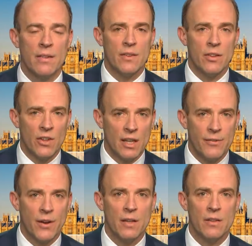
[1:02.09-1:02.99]
the
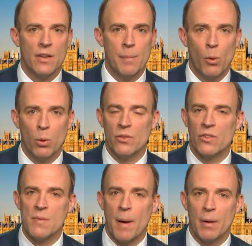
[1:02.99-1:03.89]
significance, the
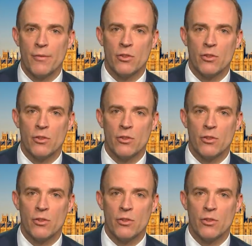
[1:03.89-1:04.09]
importance, the public